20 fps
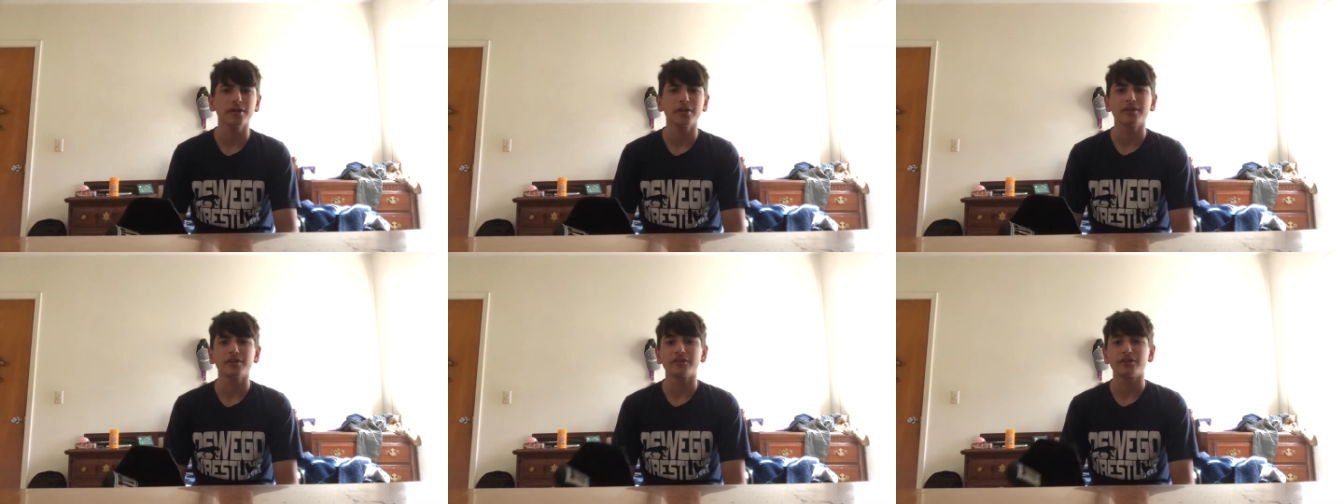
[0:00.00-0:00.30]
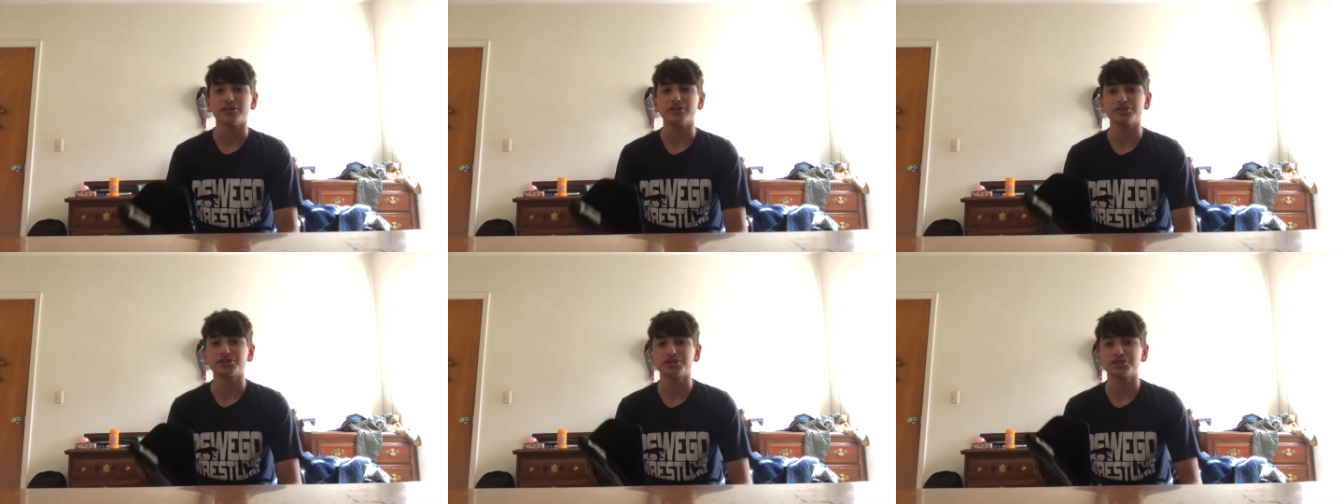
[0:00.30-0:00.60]
the
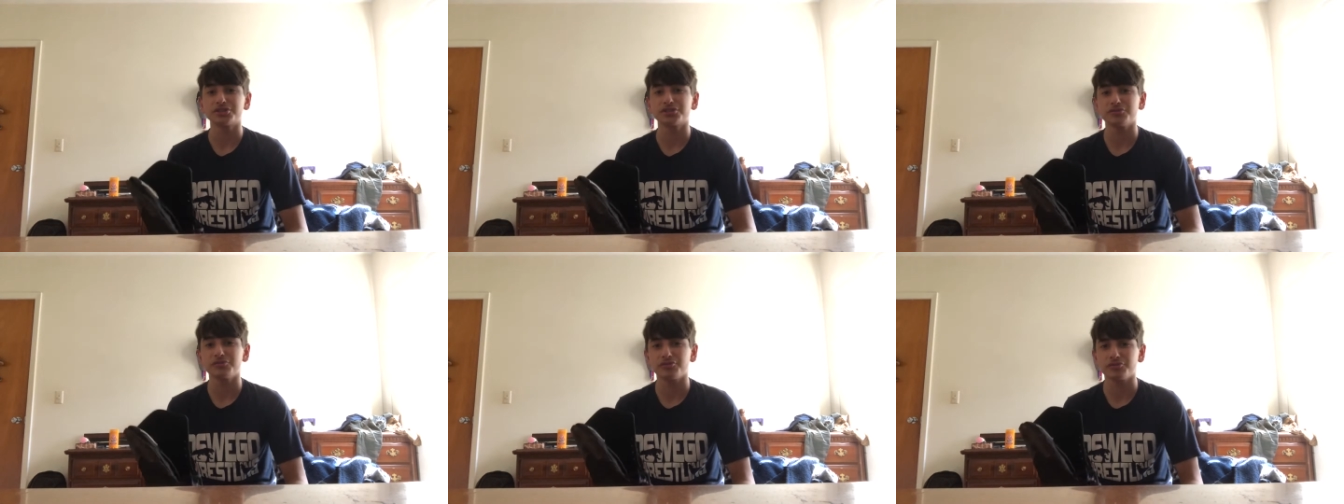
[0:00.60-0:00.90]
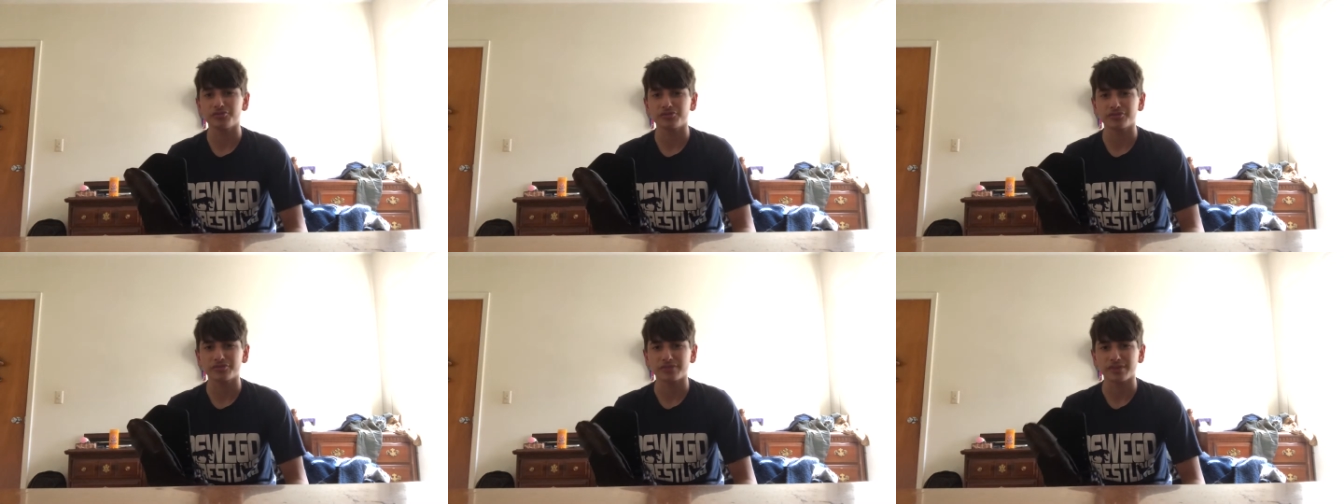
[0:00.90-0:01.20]

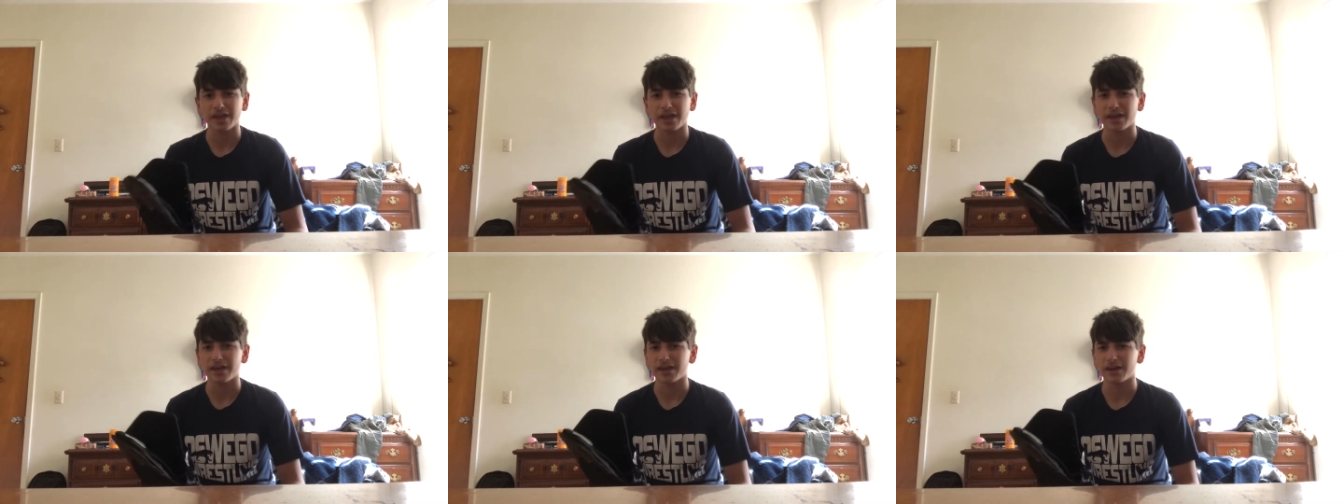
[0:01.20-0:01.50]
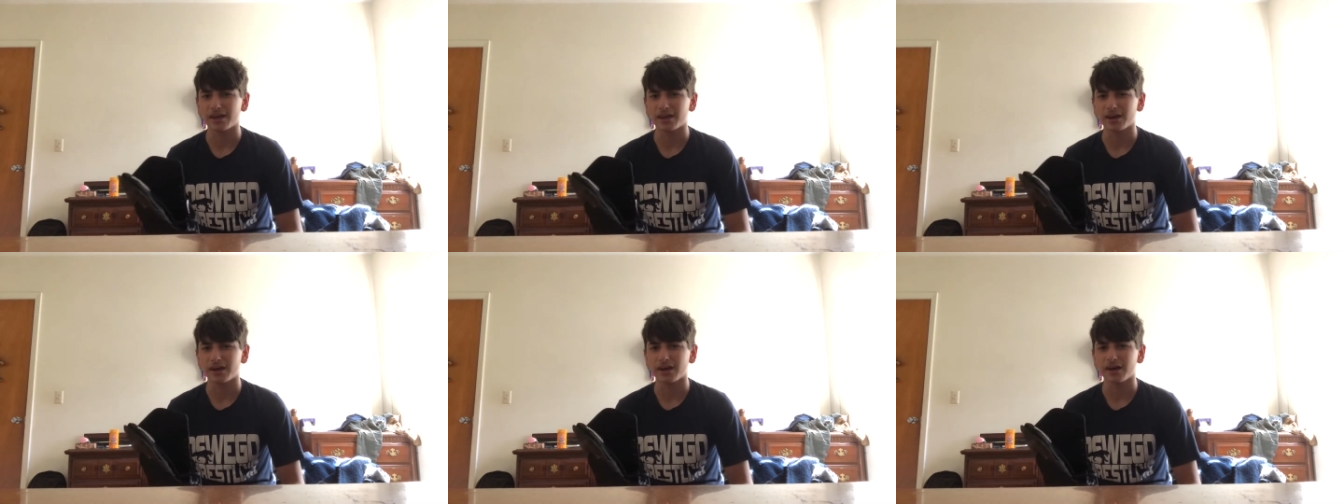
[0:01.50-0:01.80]
shoes that
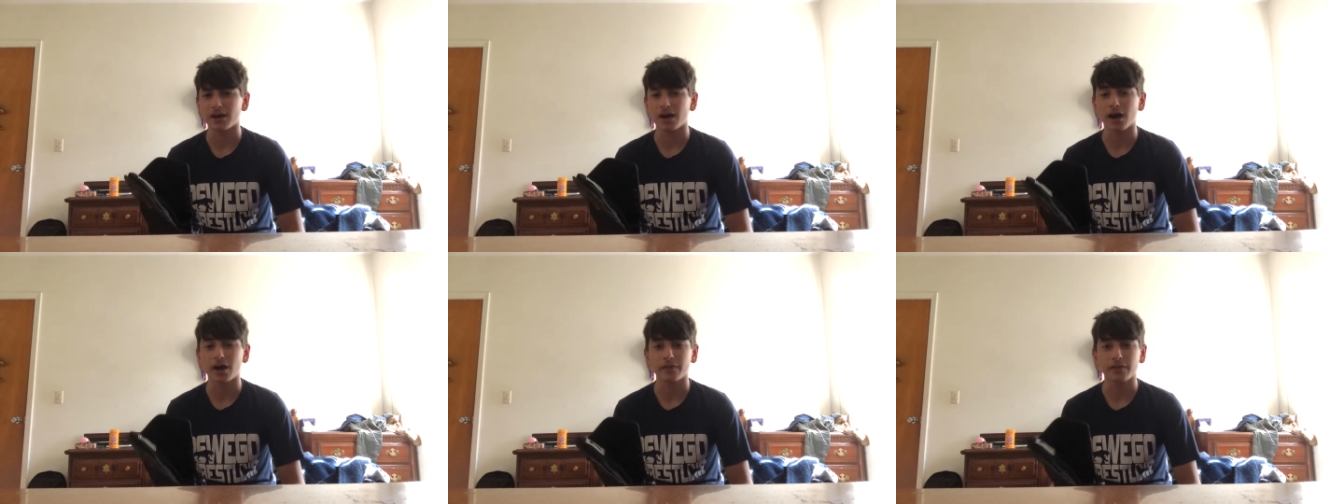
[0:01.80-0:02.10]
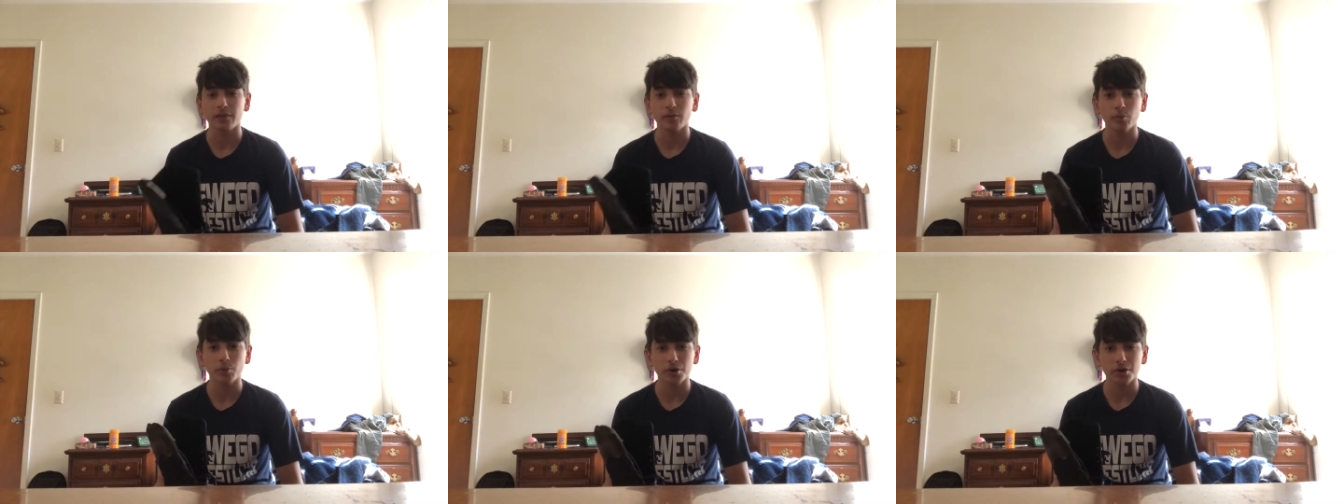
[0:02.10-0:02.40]
Ali
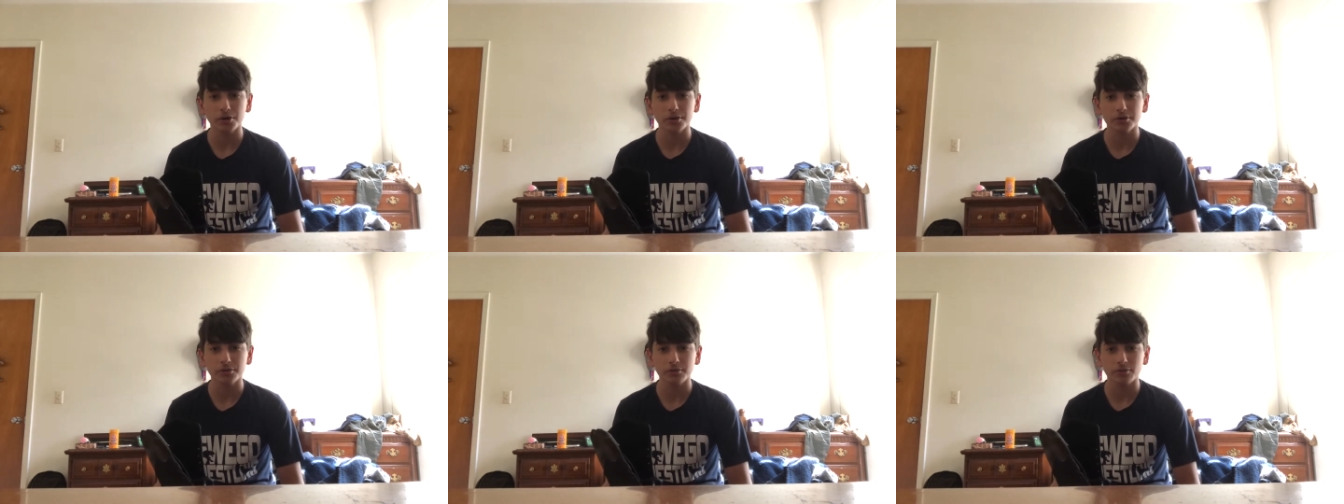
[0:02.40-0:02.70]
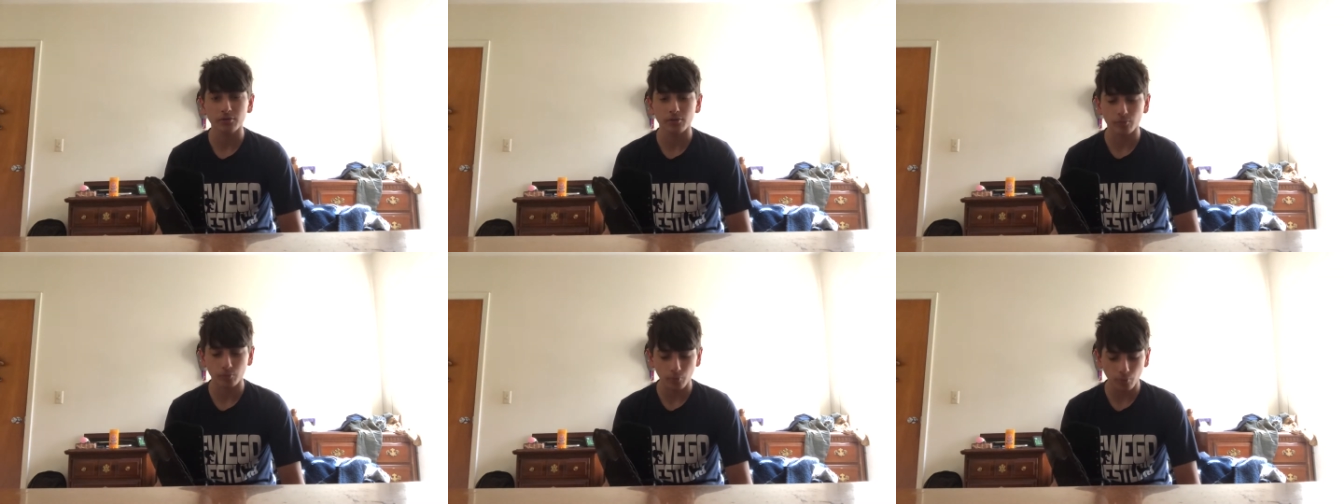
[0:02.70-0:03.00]

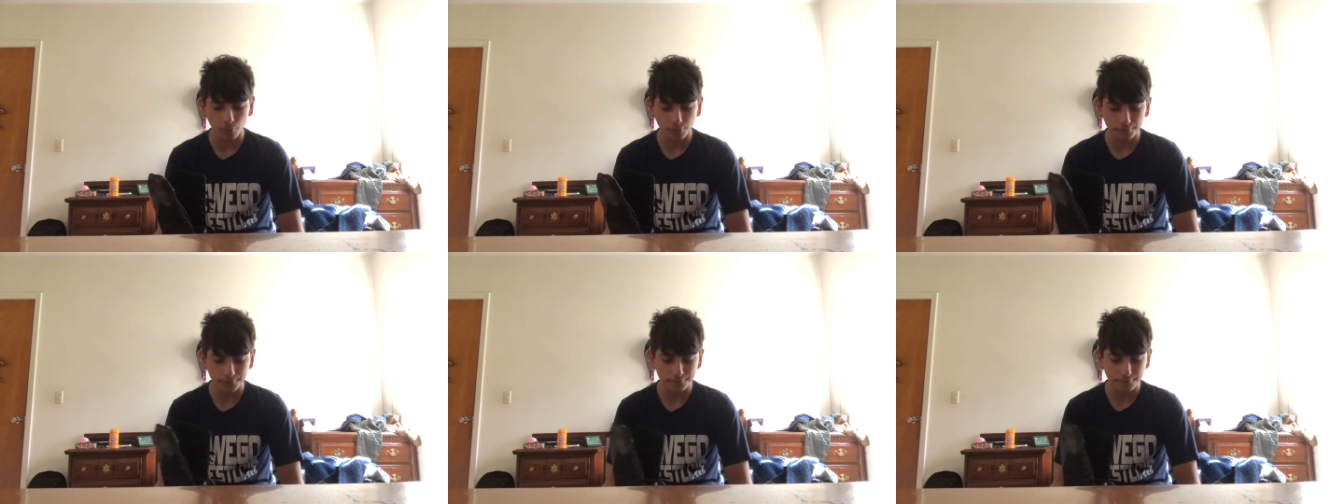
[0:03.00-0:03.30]
wore,